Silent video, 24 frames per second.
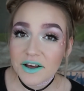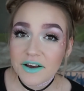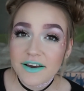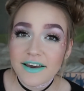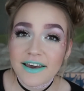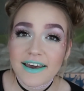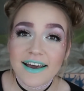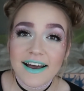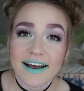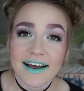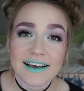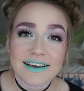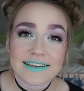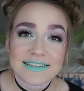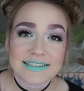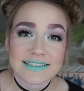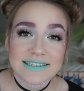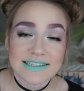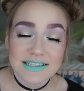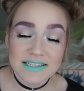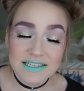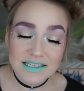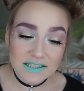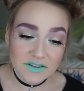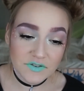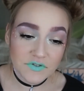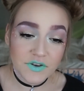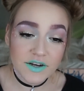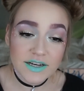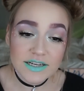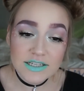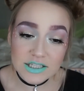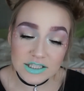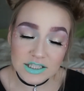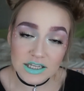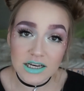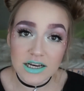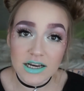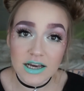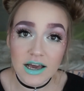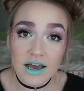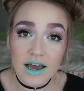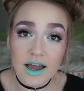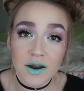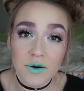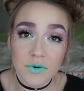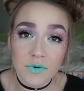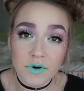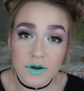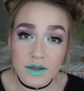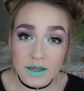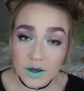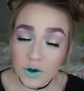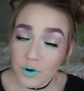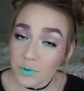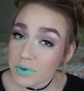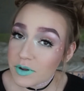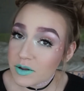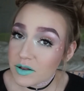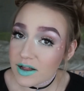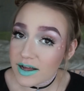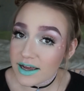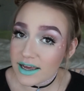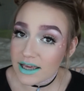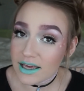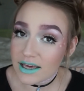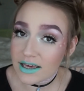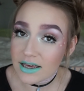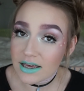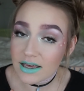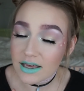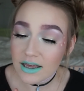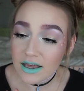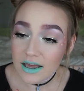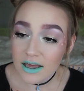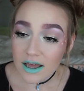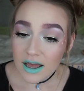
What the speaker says: Hey guys, this is the finished look. I really hope you like it.